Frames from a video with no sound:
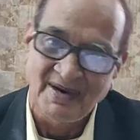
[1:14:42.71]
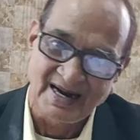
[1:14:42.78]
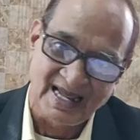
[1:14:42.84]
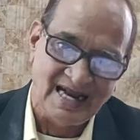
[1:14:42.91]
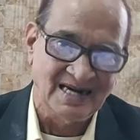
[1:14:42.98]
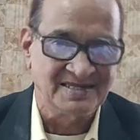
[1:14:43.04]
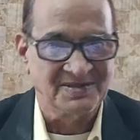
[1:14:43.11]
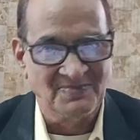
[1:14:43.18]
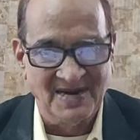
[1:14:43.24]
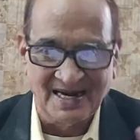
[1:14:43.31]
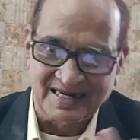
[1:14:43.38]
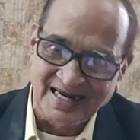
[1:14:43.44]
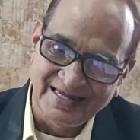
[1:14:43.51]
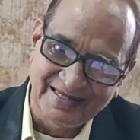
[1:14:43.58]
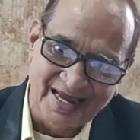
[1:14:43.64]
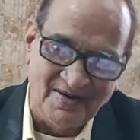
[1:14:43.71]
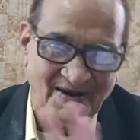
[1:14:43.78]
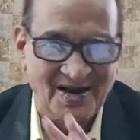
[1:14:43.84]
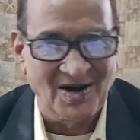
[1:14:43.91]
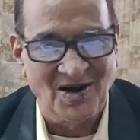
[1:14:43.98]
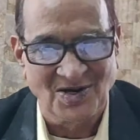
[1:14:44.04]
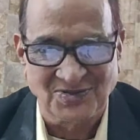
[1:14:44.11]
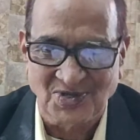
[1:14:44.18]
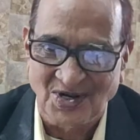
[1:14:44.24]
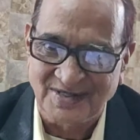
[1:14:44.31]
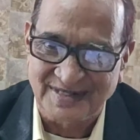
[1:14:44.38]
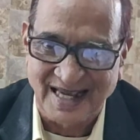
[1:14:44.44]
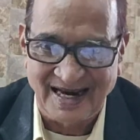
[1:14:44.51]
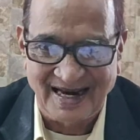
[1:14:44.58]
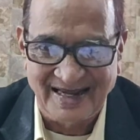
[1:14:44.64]
But ultimately they were
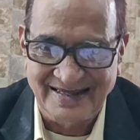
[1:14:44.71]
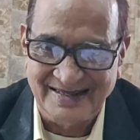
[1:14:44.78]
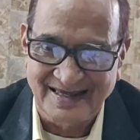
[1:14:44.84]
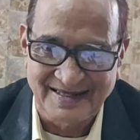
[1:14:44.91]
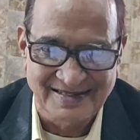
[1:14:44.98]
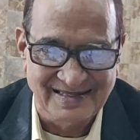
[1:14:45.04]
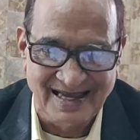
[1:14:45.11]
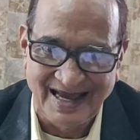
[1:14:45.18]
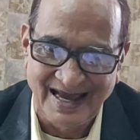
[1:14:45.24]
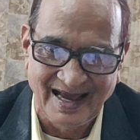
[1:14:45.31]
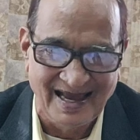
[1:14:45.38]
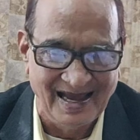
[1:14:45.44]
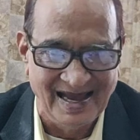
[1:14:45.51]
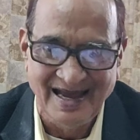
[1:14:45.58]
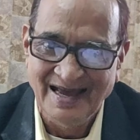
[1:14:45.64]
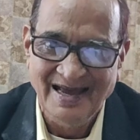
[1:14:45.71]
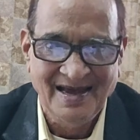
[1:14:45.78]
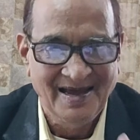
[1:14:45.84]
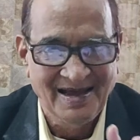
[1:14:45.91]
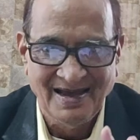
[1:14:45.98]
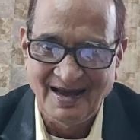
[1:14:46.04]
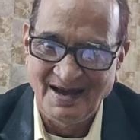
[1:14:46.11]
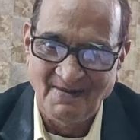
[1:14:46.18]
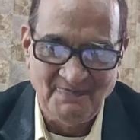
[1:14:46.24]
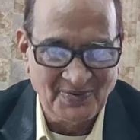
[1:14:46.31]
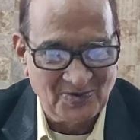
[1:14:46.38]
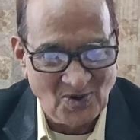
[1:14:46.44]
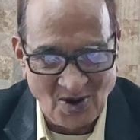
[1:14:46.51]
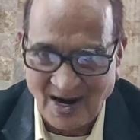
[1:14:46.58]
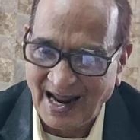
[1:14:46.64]
also selling this uh,
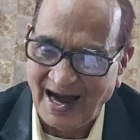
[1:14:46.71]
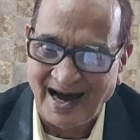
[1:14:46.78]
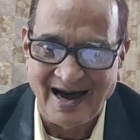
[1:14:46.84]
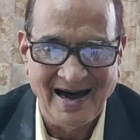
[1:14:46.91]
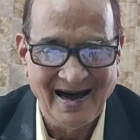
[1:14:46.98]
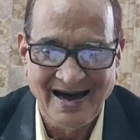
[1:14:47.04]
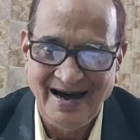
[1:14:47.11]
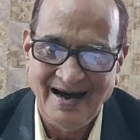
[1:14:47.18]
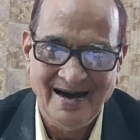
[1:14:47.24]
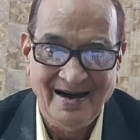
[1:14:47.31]
uh, cola.